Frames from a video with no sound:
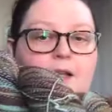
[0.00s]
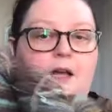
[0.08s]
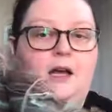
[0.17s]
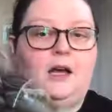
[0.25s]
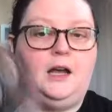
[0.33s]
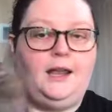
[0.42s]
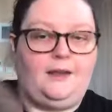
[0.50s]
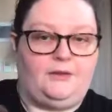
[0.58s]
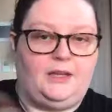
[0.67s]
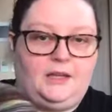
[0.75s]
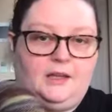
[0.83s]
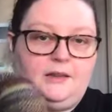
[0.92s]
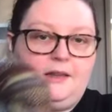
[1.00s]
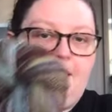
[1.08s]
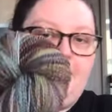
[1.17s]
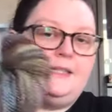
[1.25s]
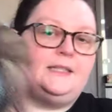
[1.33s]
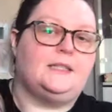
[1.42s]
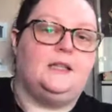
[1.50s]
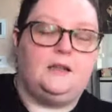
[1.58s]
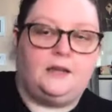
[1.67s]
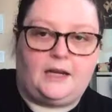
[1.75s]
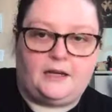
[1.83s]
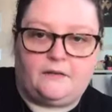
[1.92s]
uh, heavy lace,
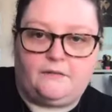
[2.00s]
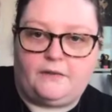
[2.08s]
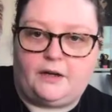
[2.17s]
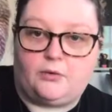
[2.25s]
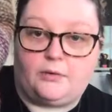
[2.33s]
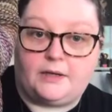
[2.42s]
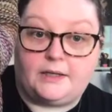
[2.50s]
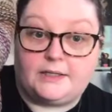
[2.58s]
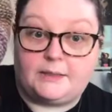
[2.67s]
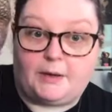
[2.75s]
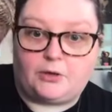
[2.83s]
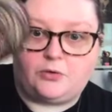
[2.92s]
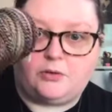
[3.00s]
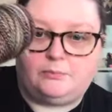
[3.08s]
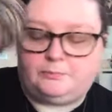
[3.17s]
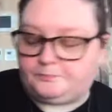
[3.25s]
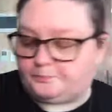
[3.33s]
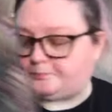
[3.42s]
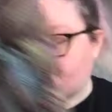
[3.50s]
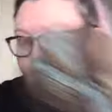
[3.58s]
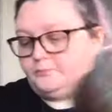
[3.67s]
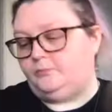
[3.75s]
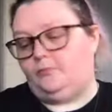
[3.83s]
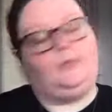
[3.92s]
light fingering spectrum.
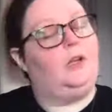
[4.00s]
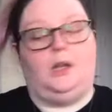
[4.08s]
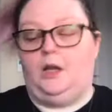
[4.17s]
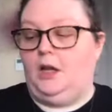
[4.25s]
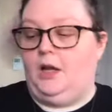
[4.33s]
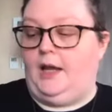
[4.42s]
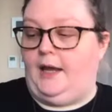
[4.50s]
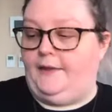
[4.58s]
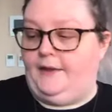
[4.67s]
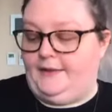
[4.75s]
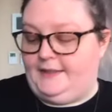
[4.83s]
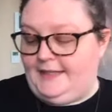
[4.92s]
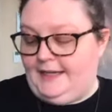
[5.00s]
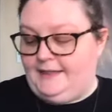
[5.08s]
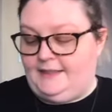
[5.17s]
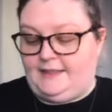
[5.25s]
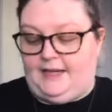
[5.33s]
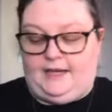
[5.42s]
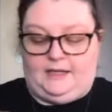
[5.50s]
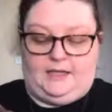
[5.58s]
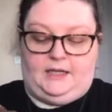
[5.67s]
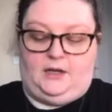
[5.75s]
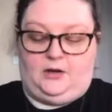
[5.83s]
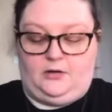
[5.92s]
And then the second skein
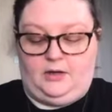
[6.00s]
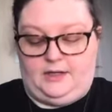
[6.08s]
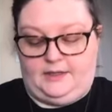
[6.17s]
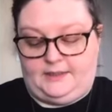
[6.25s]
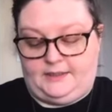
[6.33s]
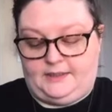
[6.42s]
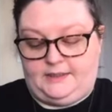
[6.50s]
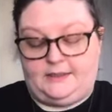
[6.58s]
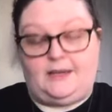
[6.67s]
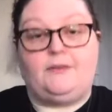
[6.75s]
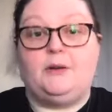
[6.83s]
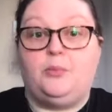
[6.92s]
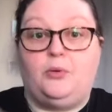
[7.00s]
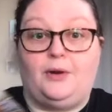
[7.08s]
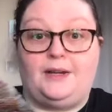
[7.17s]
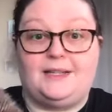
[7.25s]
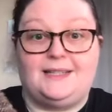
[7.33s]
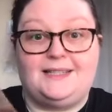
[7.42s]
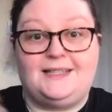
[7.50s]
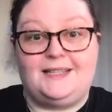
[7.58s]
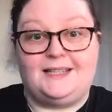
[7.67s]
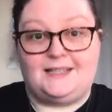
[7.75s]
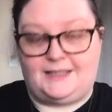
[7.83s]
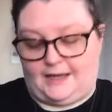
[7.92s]
here is
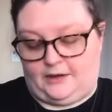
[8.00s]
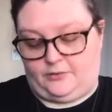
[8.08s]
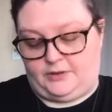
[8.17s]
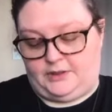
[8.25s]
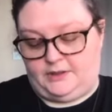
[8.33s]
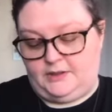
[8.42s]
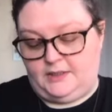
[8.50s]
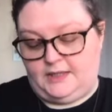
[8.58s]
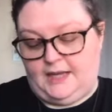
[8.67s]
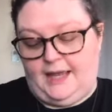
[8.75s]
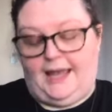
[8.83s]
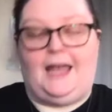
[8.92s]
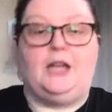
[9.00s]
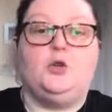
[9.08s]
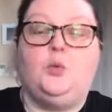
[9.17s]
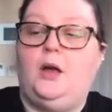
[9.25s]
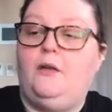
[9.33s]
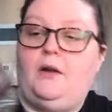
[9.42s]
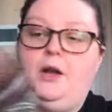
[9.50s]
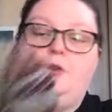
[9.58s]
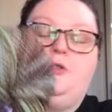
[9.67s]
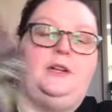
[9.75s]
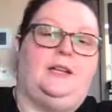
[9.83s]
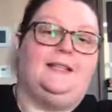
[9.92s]
7.6 ounces and
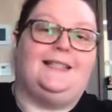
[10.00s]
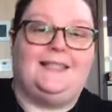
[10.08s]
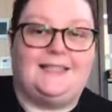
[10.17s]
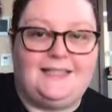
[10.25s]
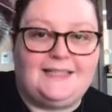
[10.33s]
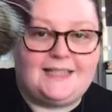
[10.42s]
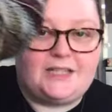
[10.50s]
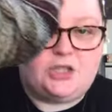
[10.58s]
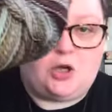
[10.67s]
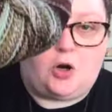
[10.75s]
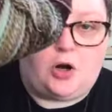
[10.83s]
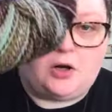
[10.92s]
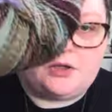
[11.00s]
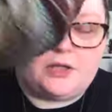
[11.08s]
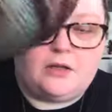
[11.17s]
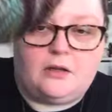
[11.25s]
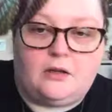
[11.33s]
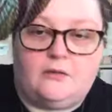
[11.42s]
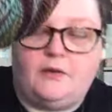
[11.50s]
1,266 yards of,